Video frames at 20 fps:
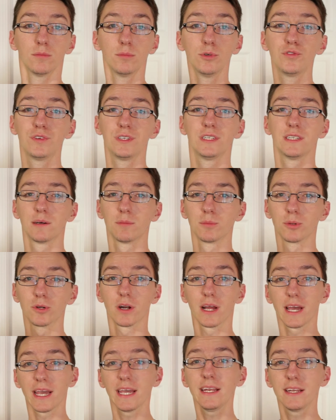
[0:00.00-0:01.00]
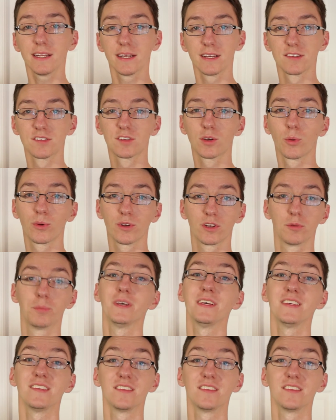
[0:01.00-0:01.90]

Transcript: Movie number 8 is going to be